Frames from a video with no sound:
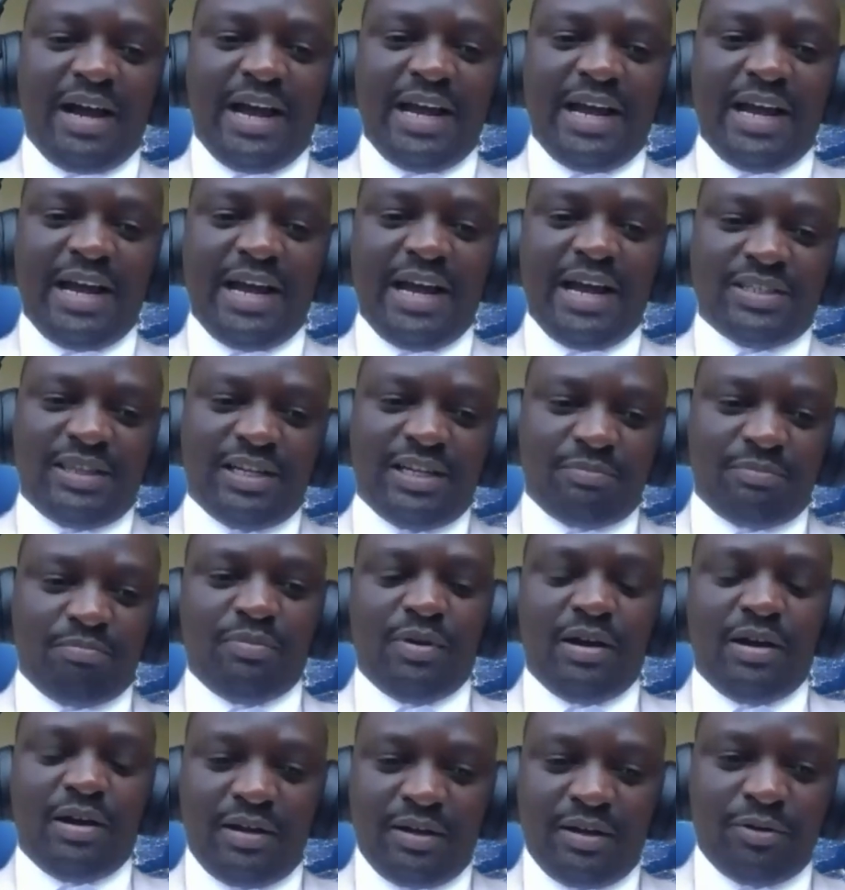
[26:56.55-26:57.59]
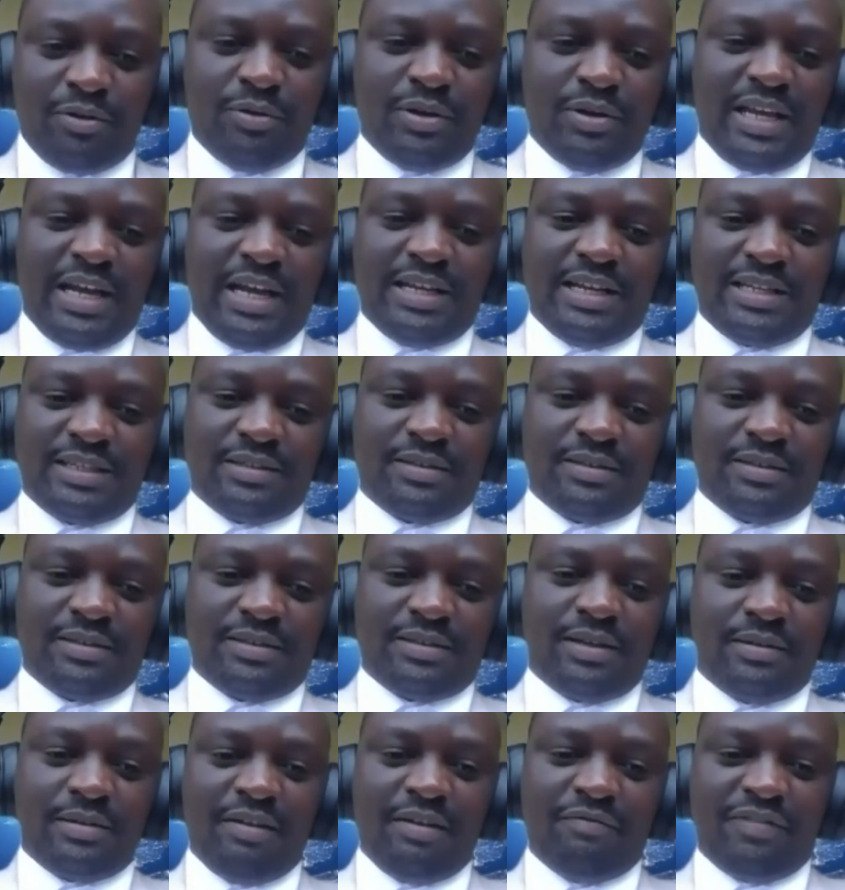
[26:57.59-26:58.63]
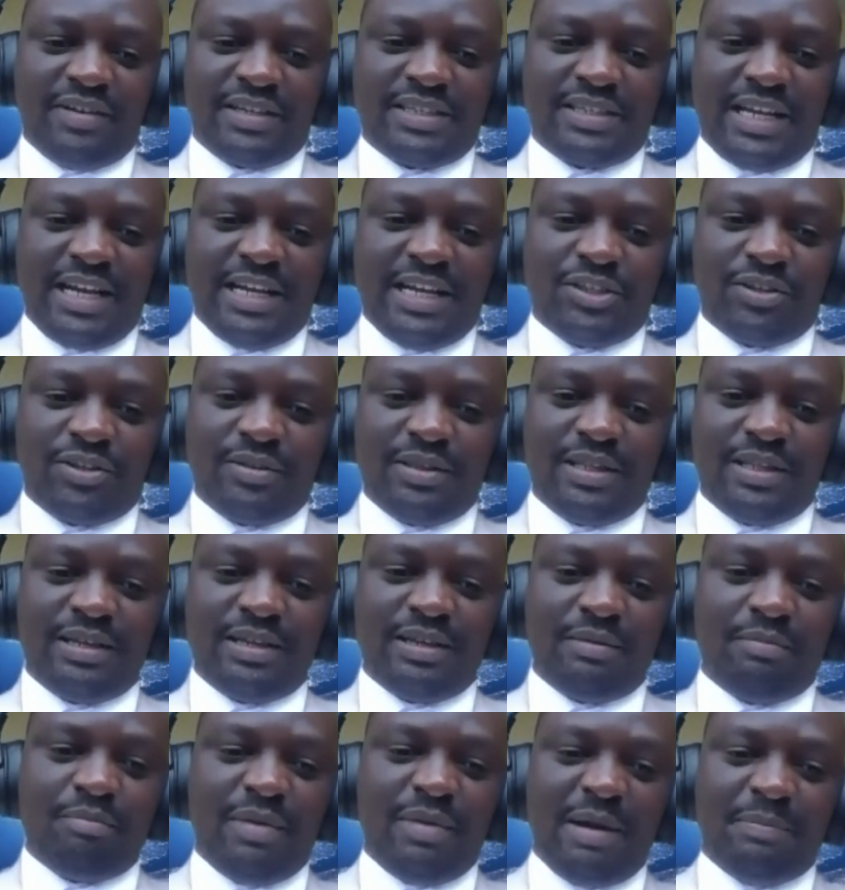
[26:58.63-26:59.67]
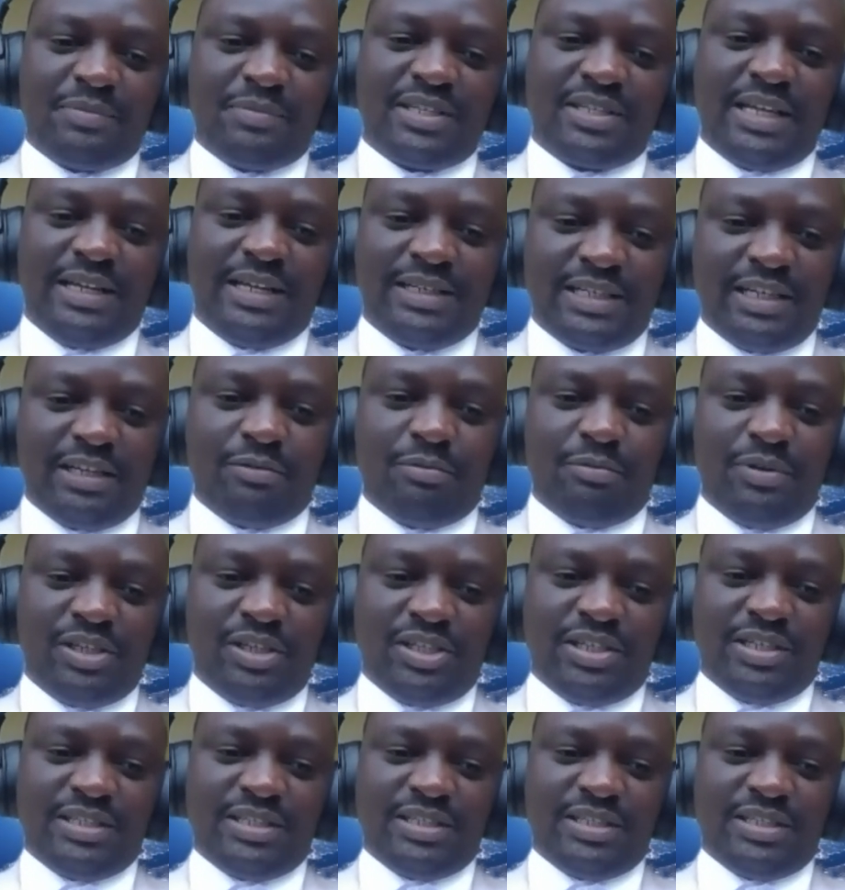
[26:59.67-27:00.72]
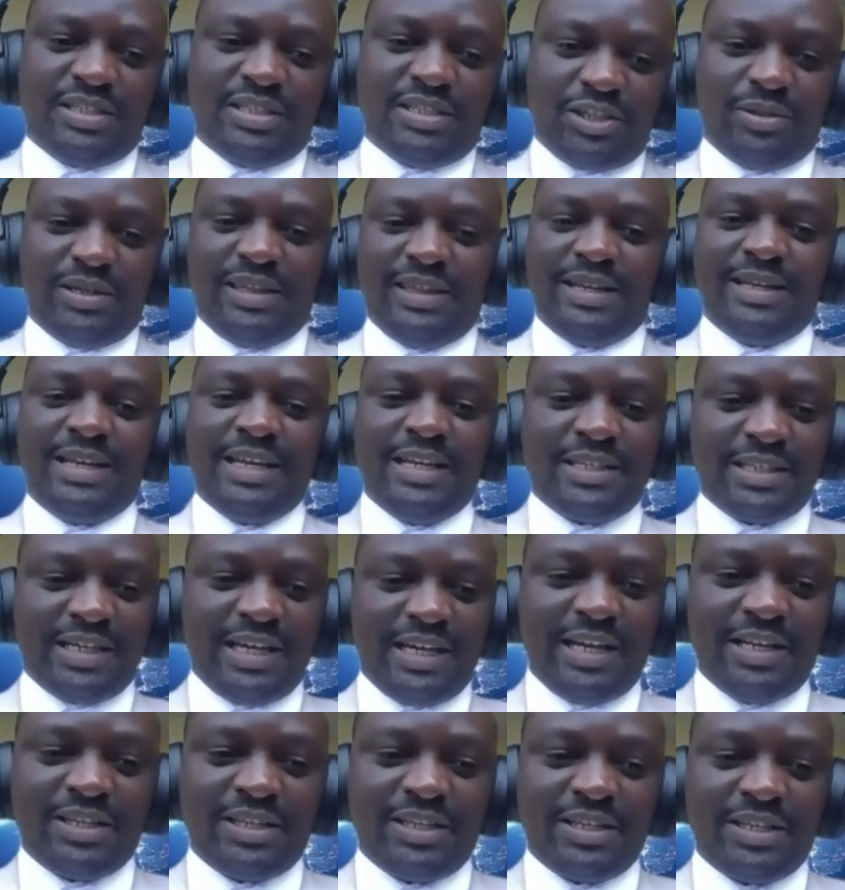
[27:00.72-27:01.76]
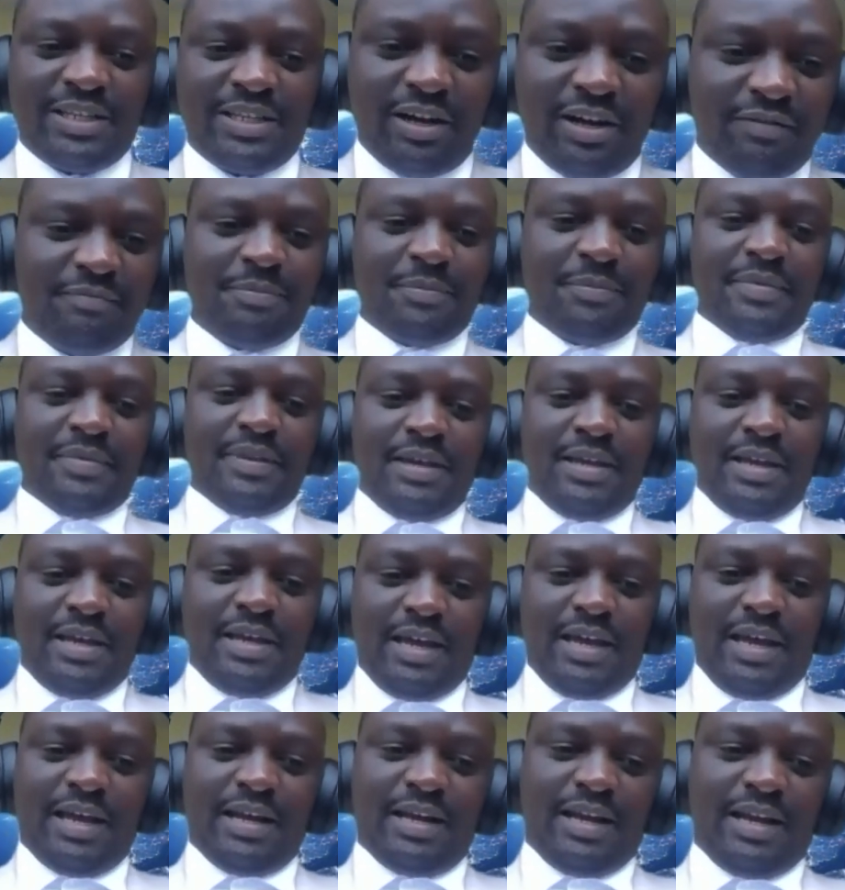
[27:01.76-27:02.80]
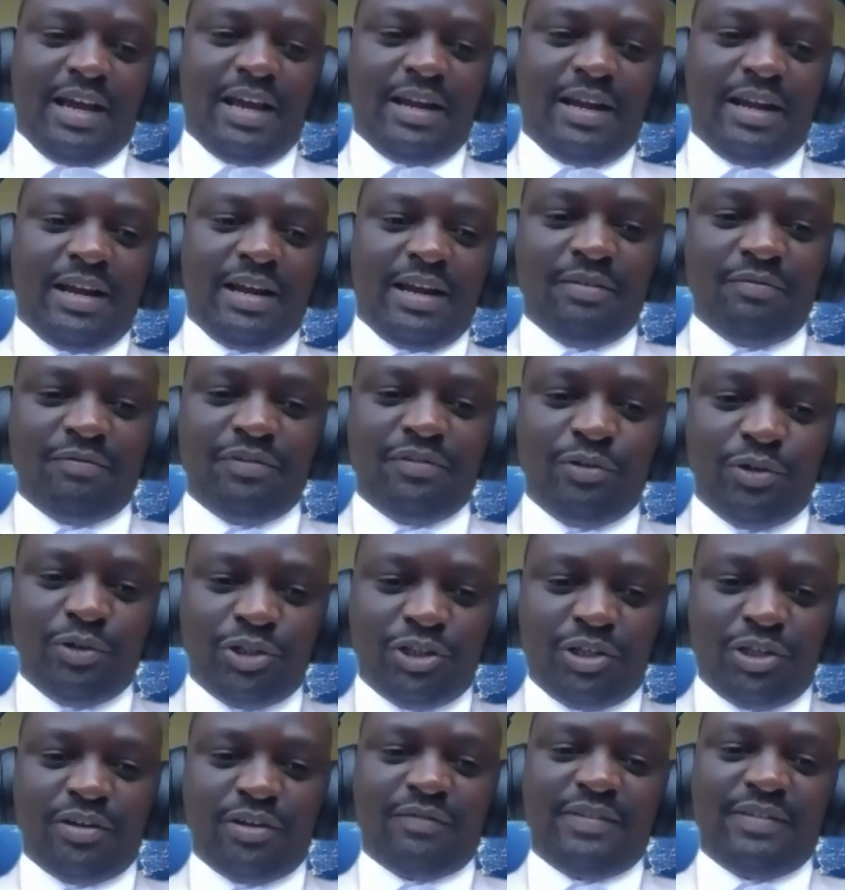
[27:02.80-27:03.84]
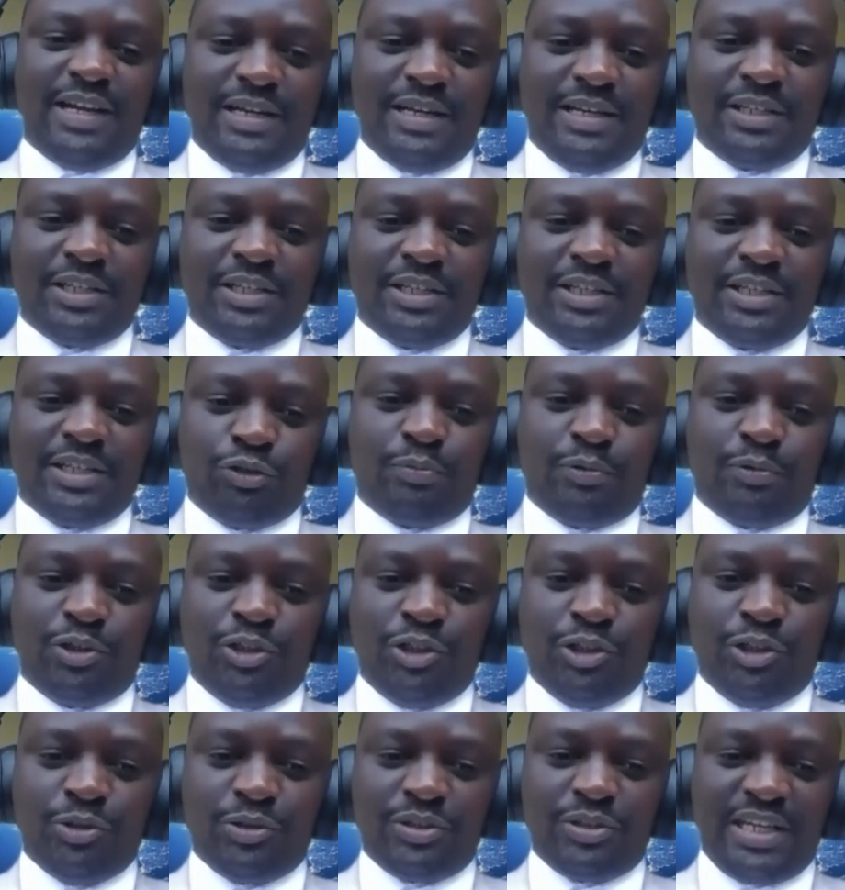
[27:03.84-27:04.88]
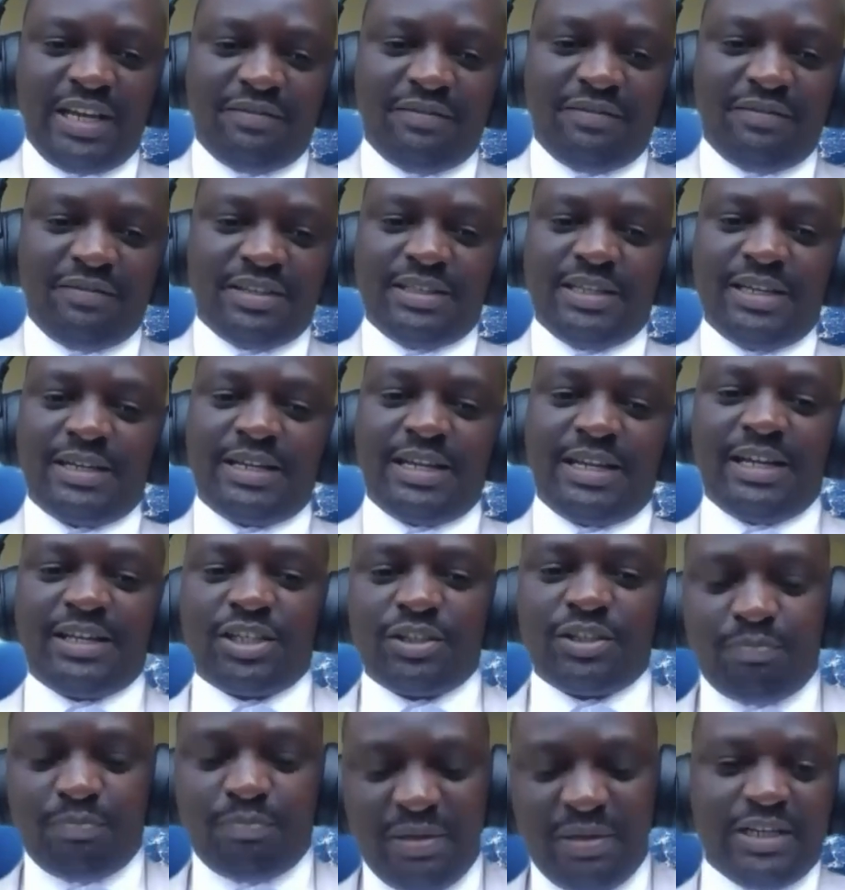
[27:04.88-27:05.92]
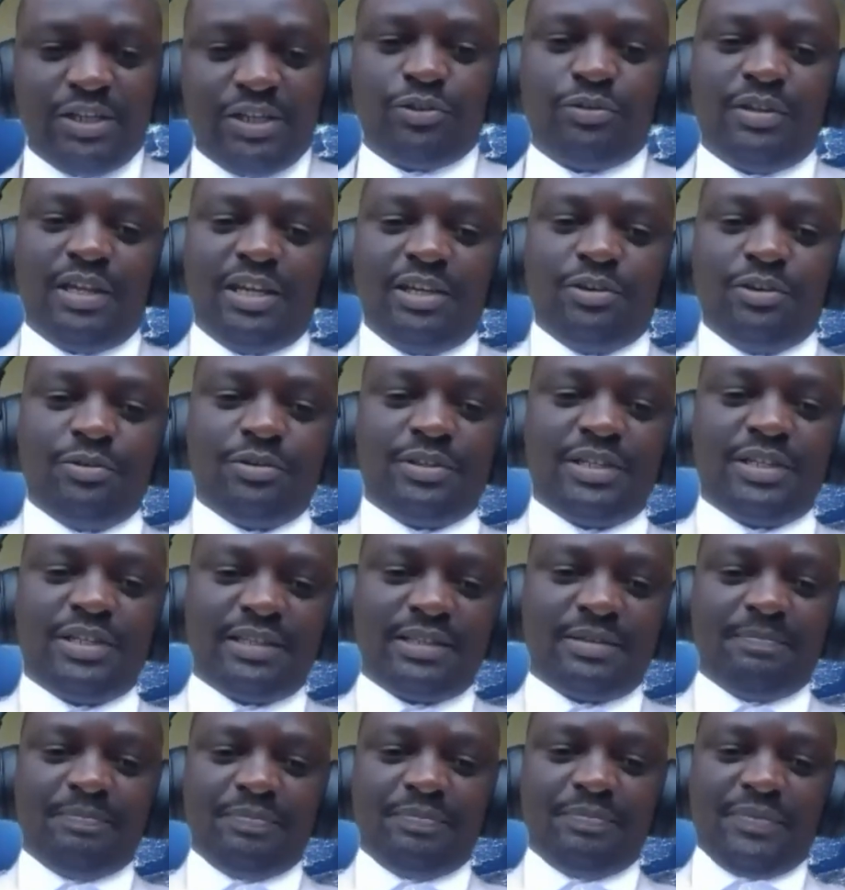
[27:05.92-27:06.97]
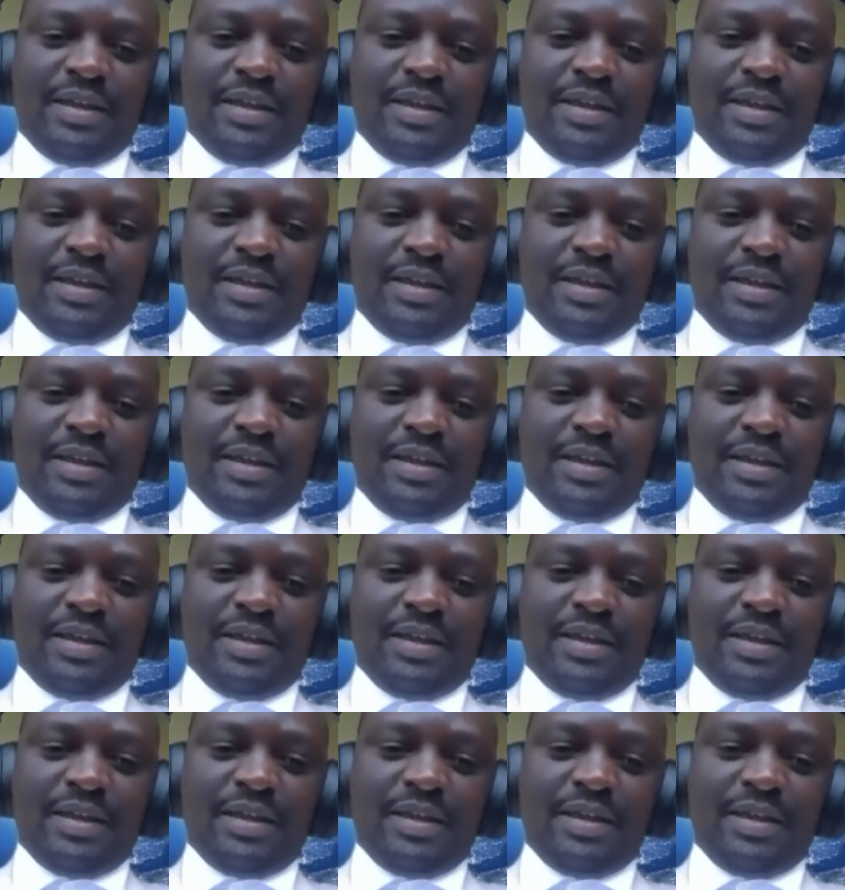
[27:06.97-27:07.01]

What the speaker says: I see that Gugi has emphasized on the map-centric, which is actually the data itself, and infusion of that data to produce services that can speak to the users.